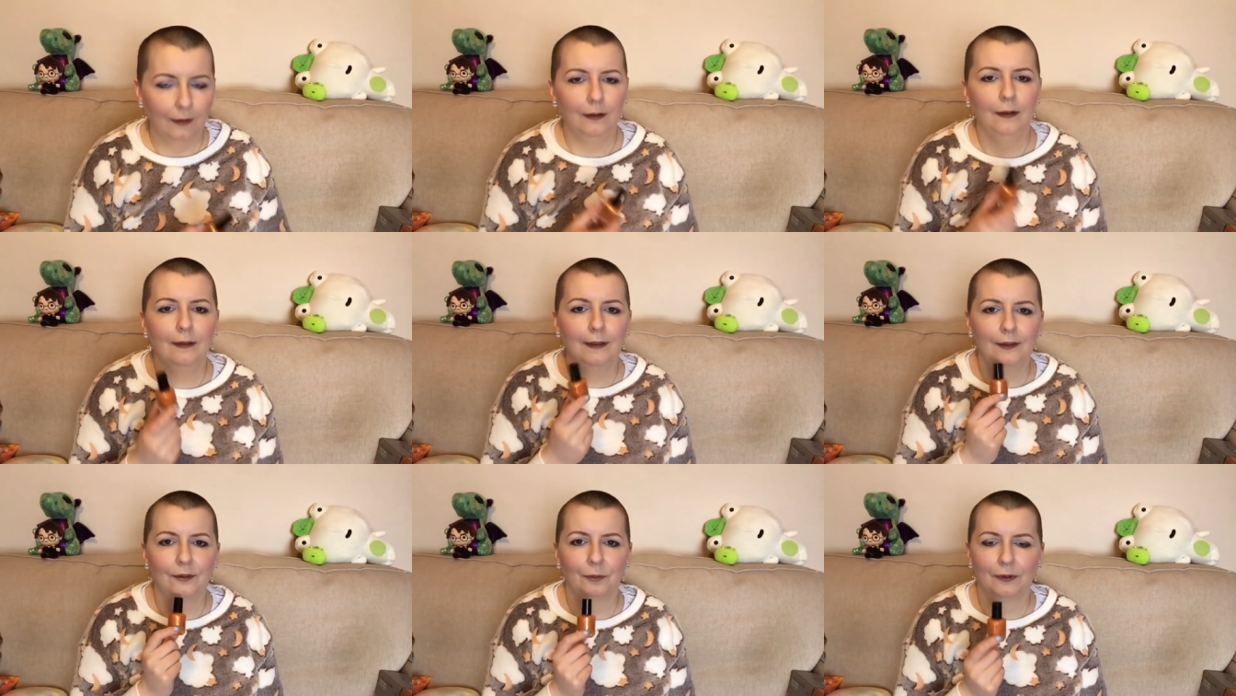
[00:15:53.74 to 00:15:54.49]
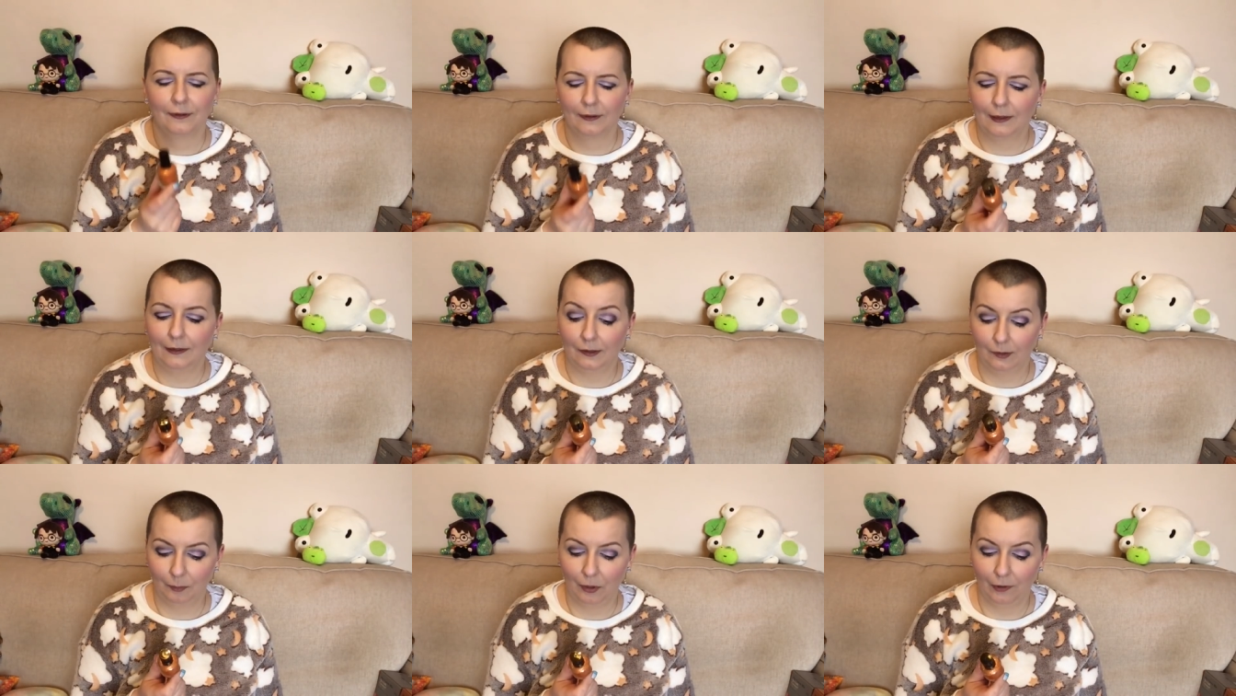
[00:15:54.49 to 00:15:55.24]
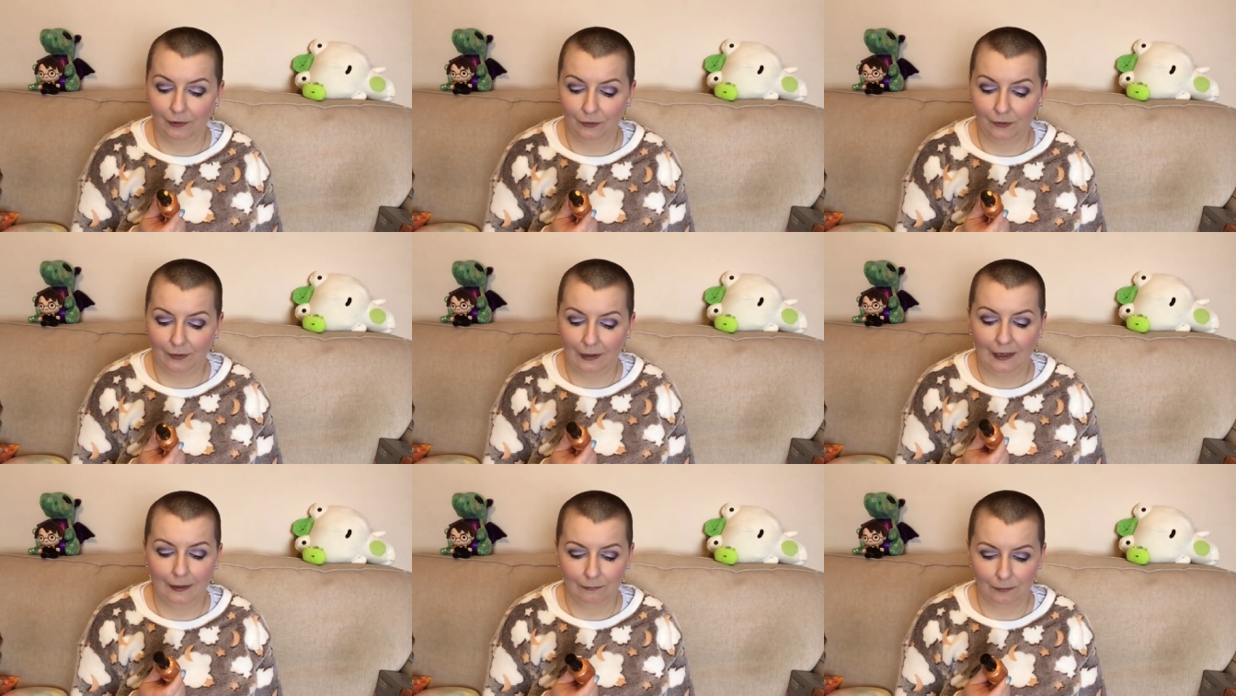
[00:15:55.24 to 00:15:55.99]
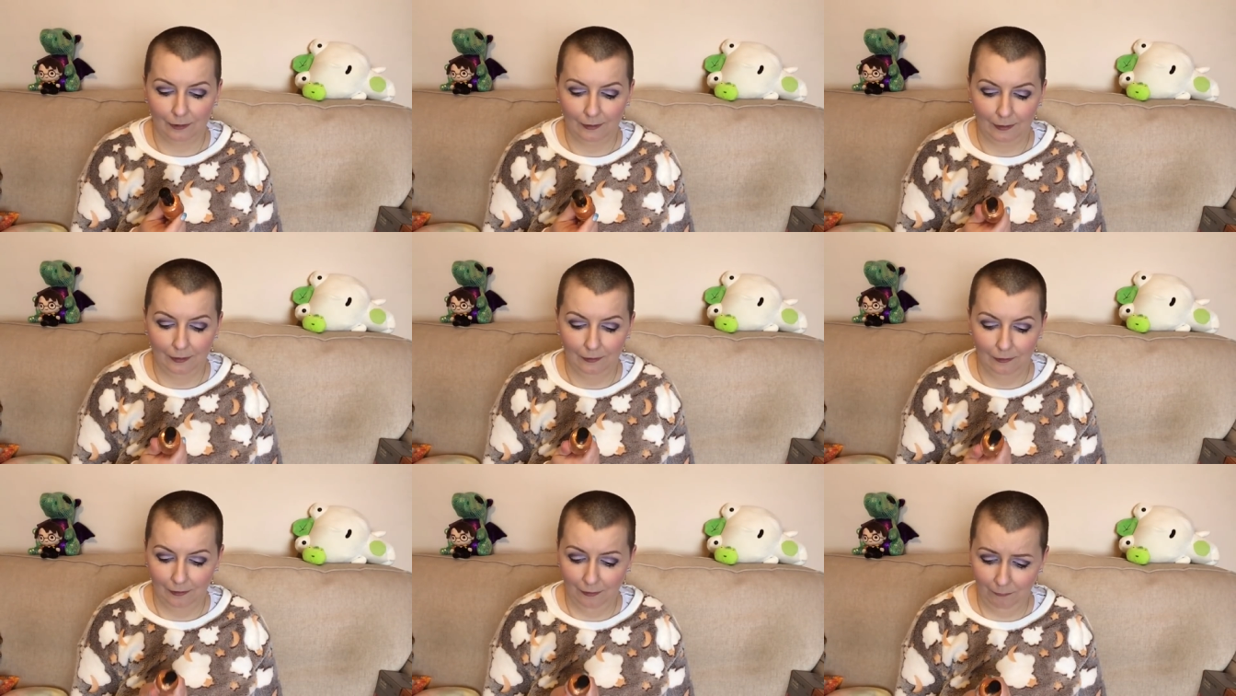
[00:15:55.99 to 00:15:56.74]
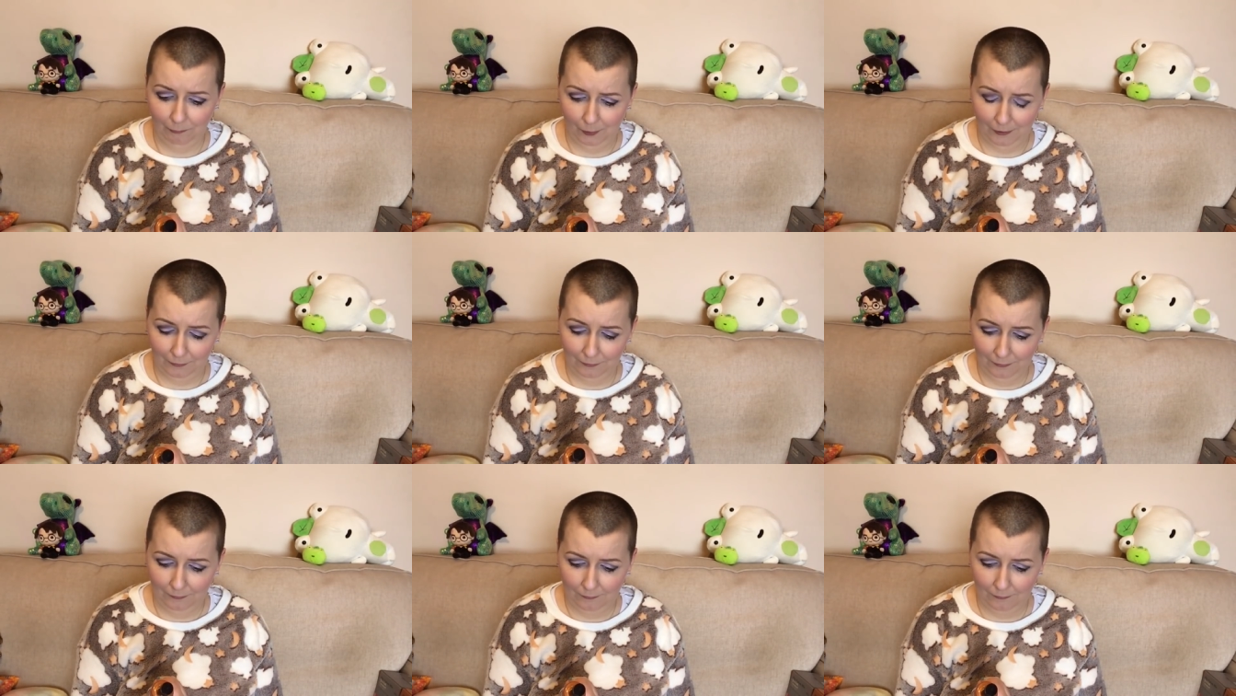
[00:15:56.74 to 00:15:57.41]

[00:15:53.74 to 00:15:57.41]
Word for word: Oh, that is one of the geekiest polishes ever and I love it.